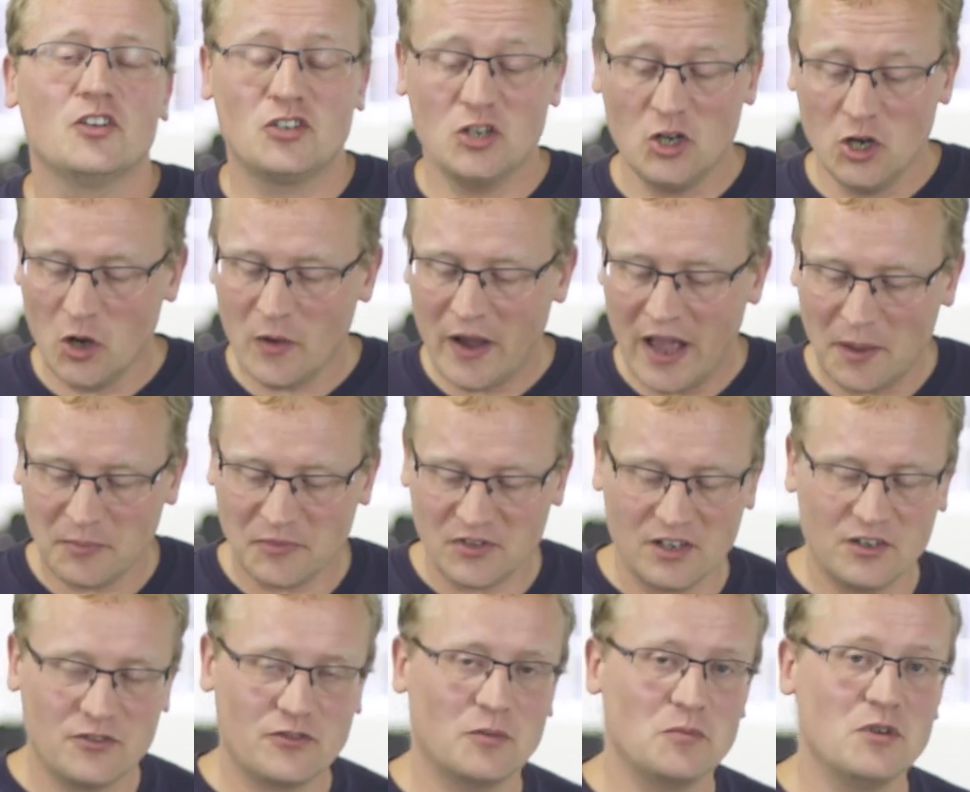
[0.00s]
So you know
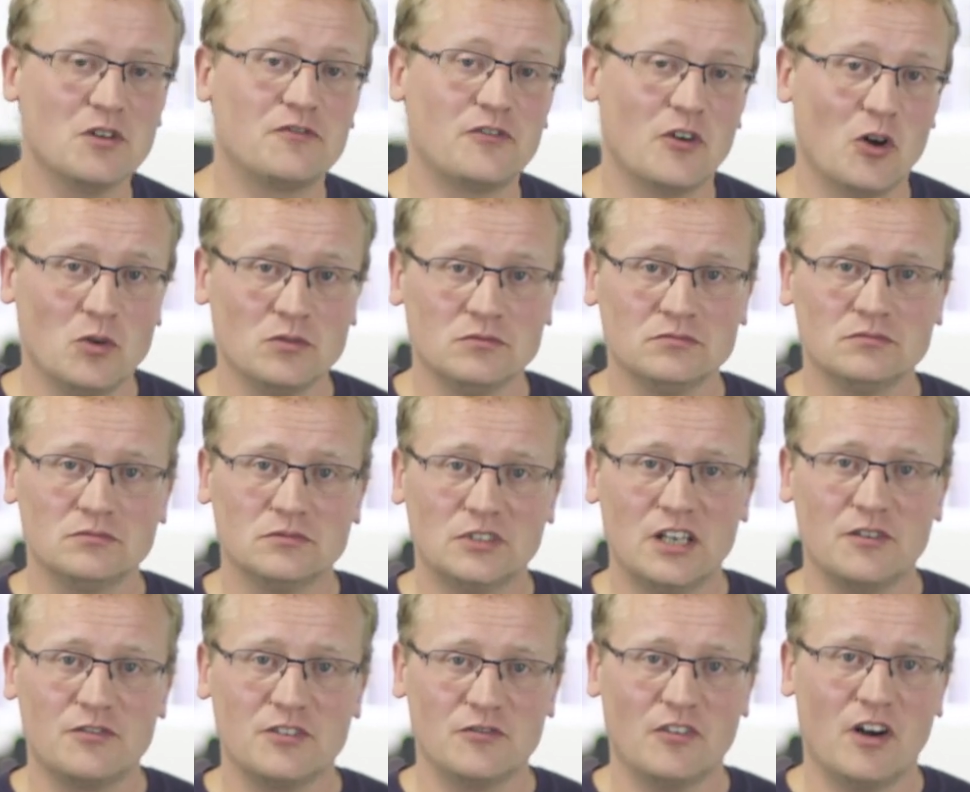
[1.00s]
haptics from your phone.
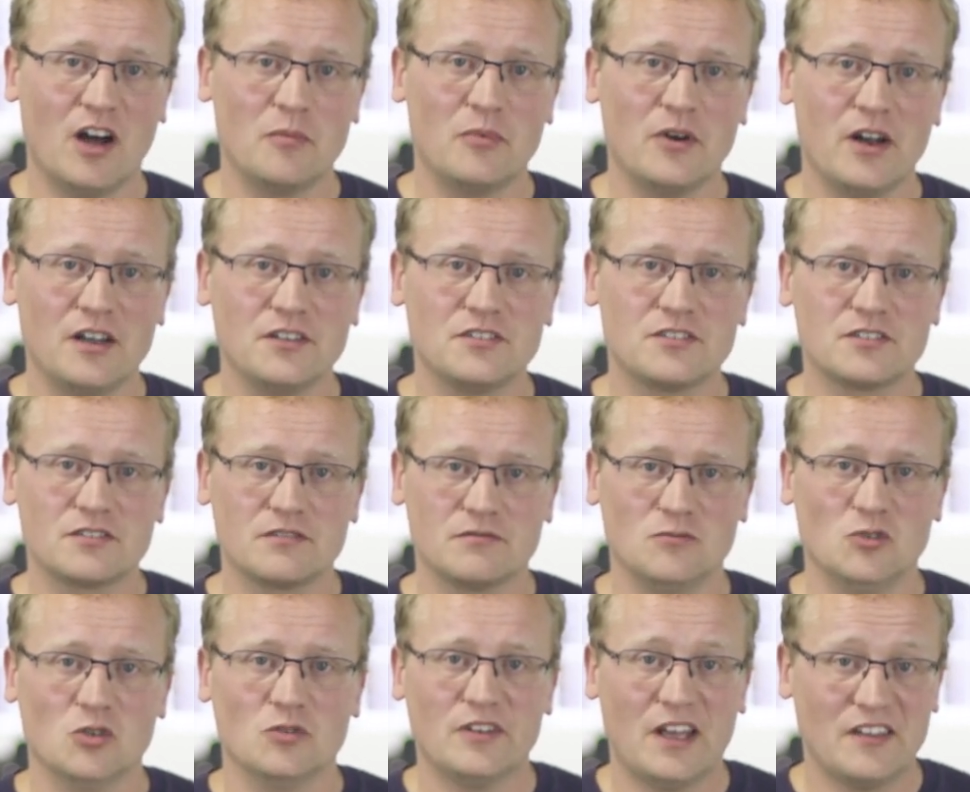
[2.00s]
If it vibrates,
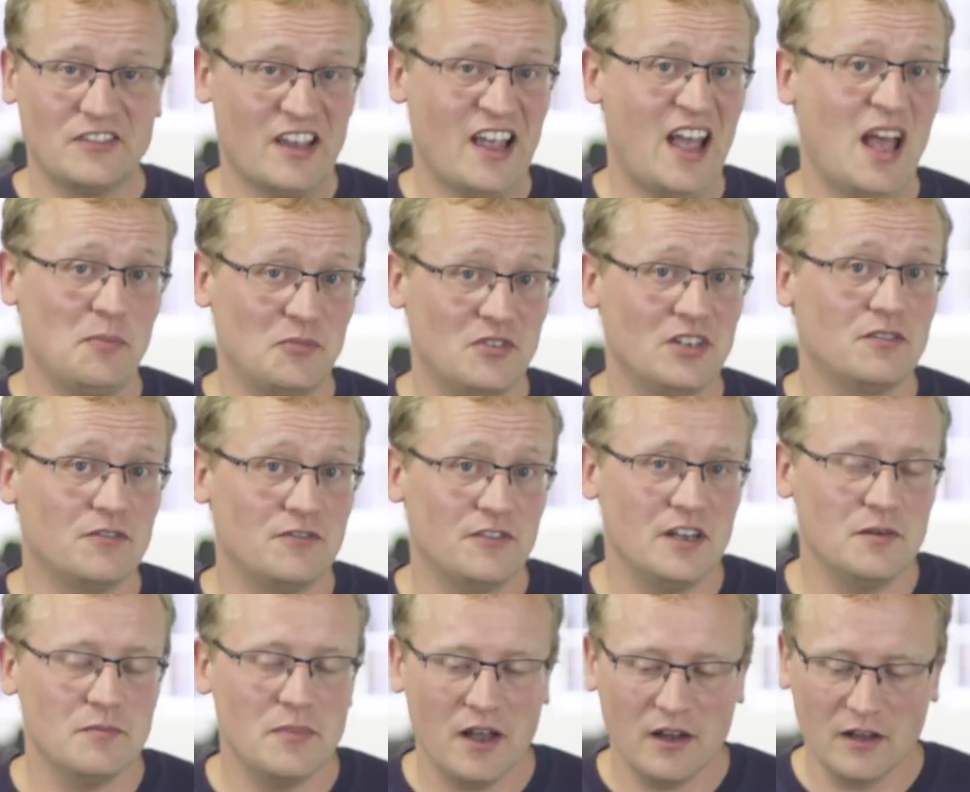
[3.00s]
you know that's a haptic
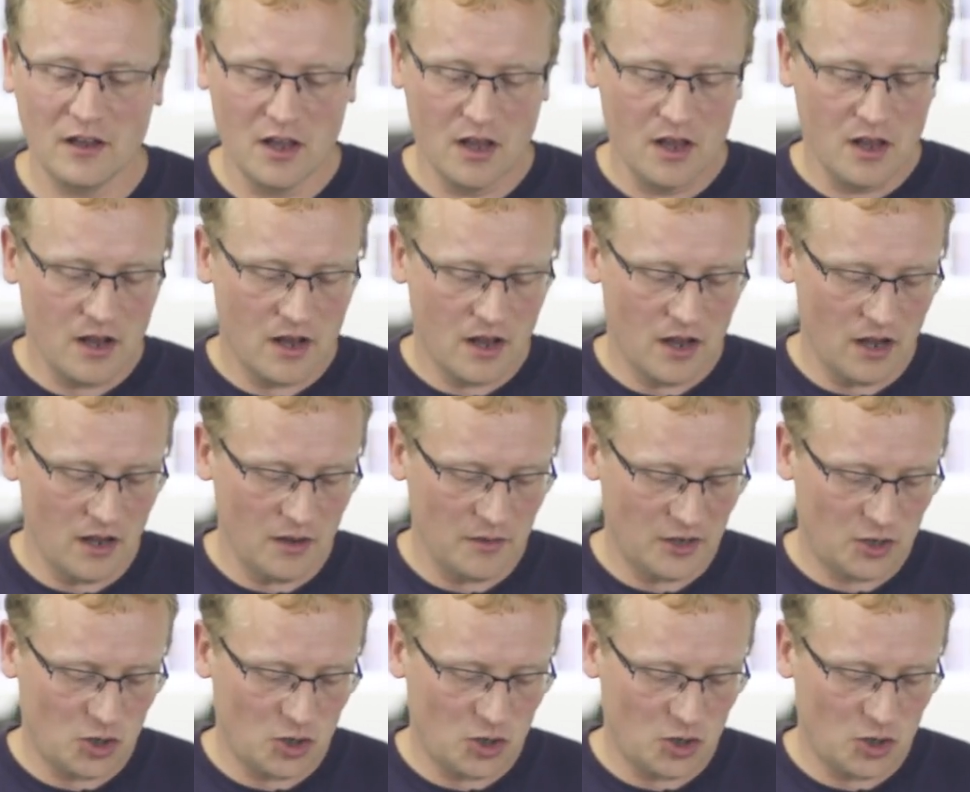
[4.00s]
feedback. Uh,